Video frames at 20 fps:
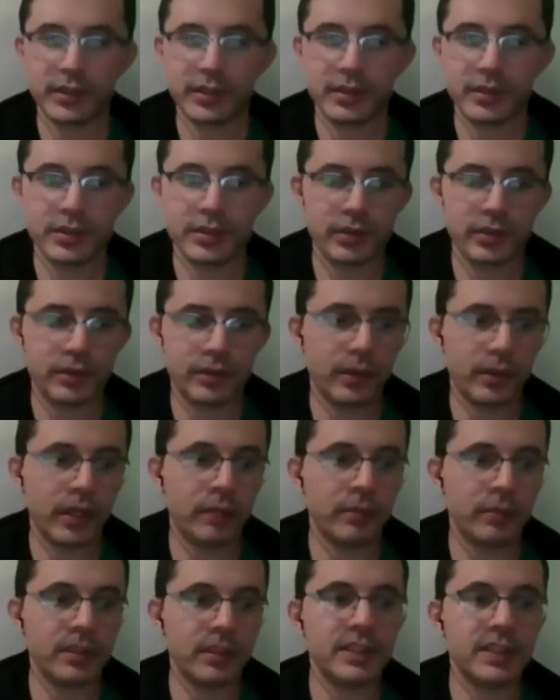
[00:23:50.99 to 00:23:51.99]
So
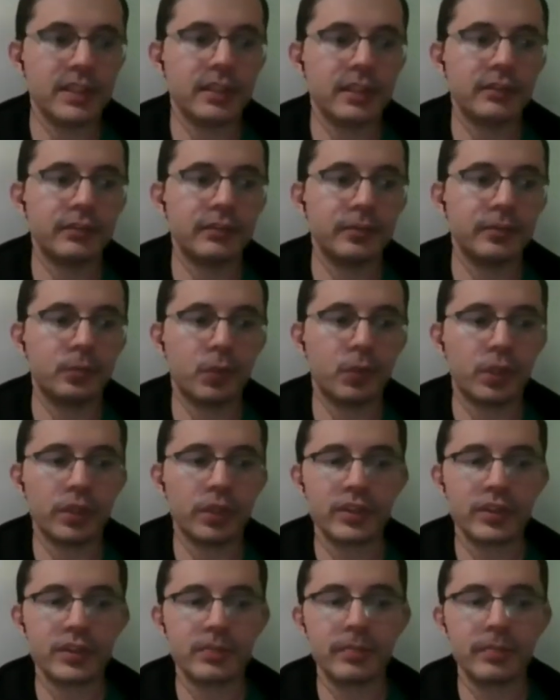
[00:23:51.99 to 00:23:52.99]
MSF
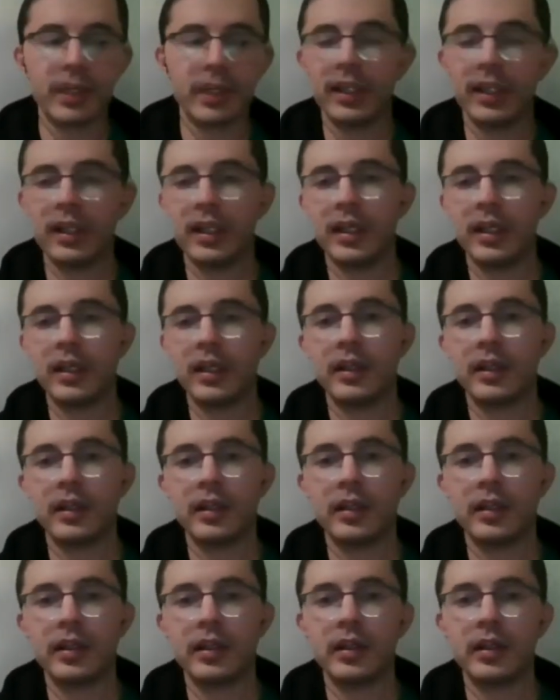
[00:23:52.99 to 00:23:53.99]
works mainly
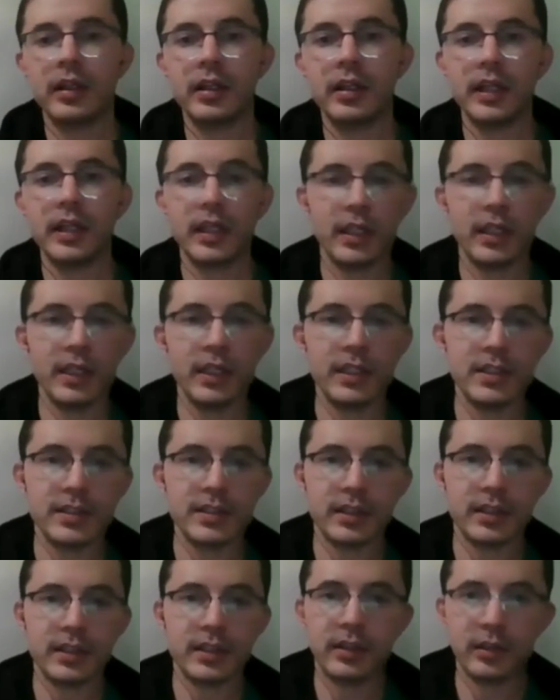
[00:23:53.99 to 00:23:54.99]
in the
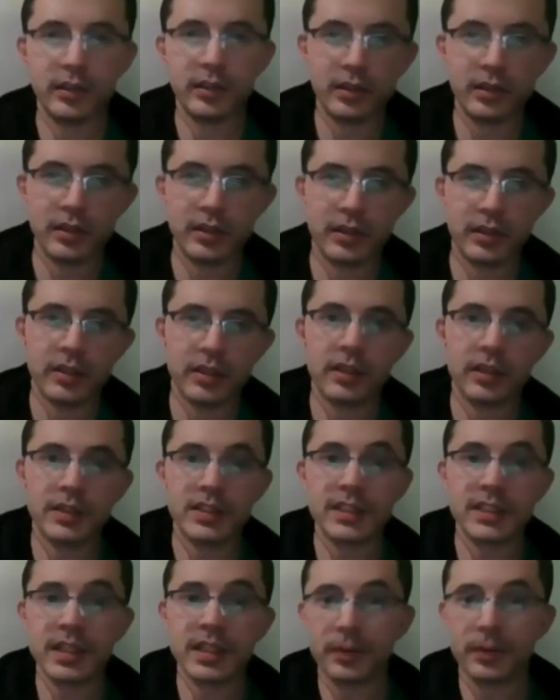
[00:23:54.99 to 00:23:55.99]
east and the
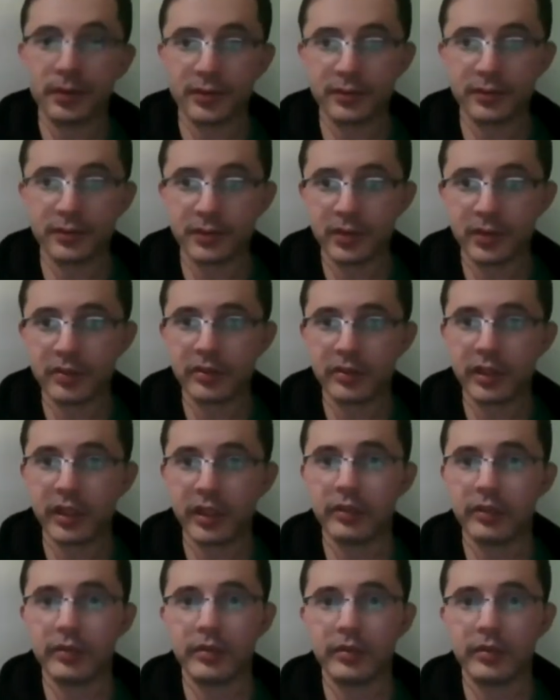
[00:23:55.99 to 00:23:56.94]
south of Ukraine,